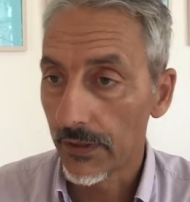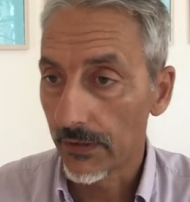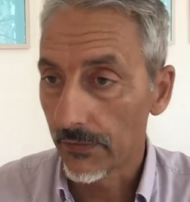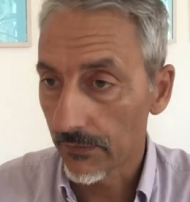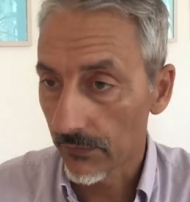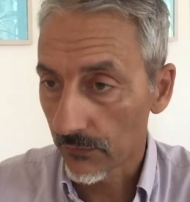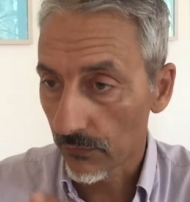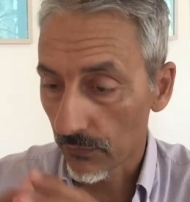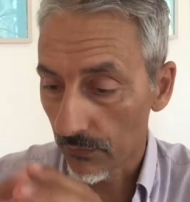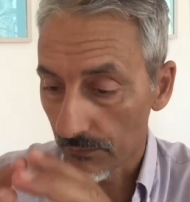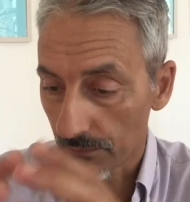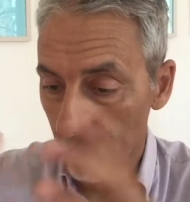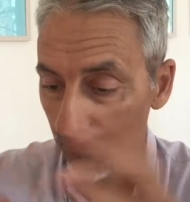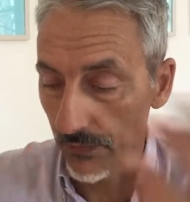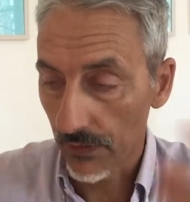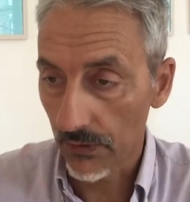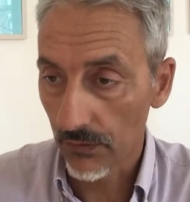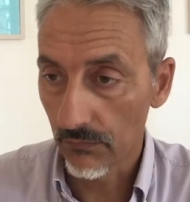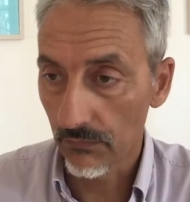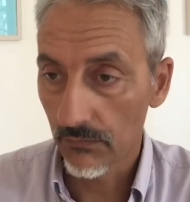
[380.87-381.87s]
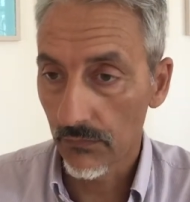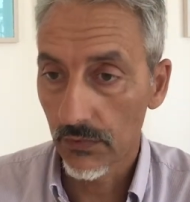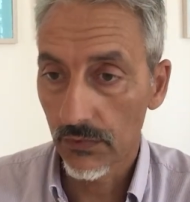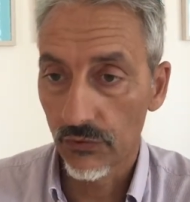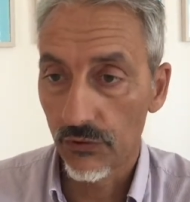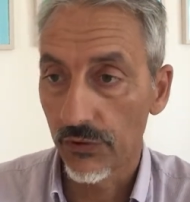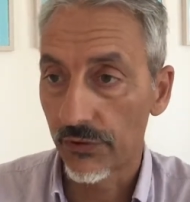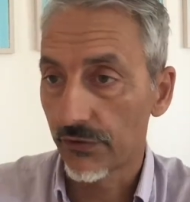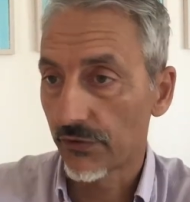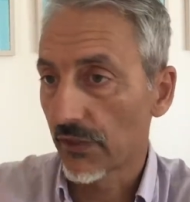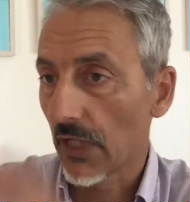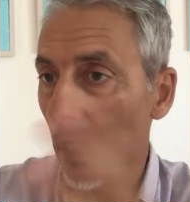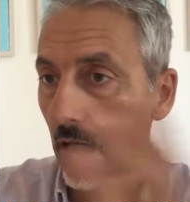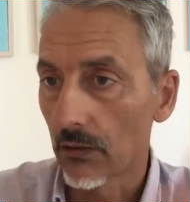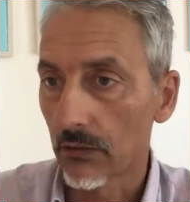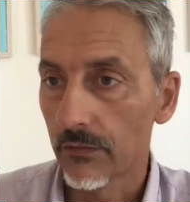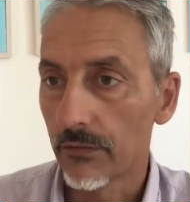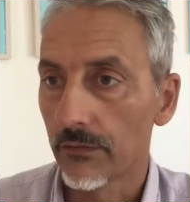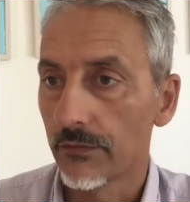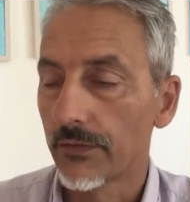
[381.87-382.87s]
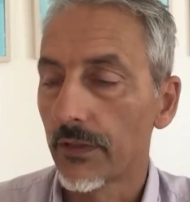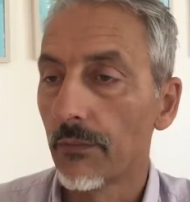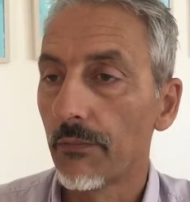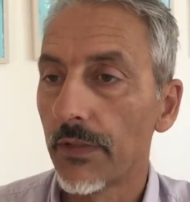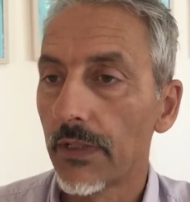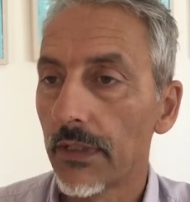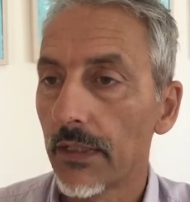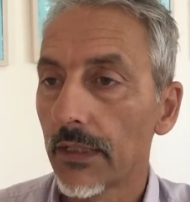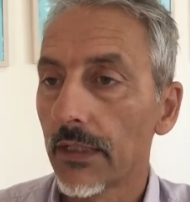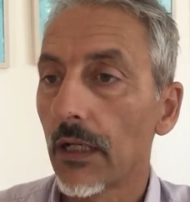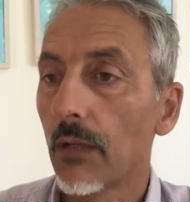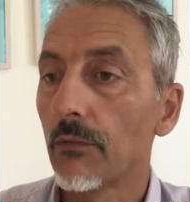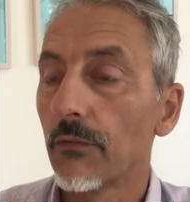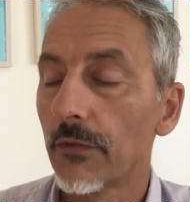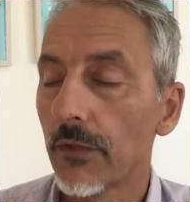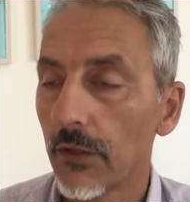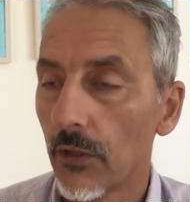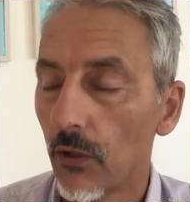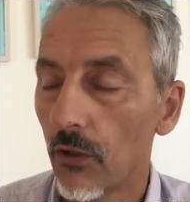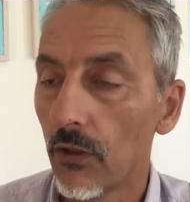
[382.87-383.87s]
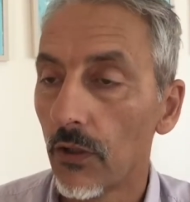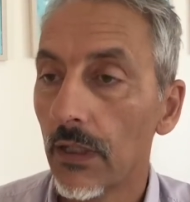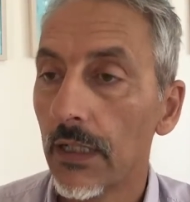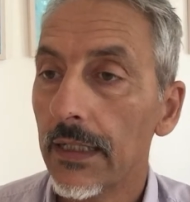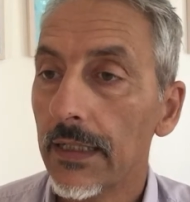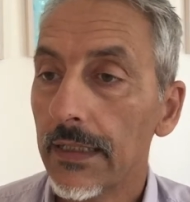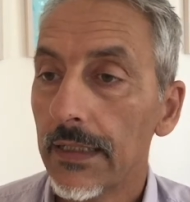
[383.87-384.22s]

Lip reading: It's a sort of gestalt, or something that comes along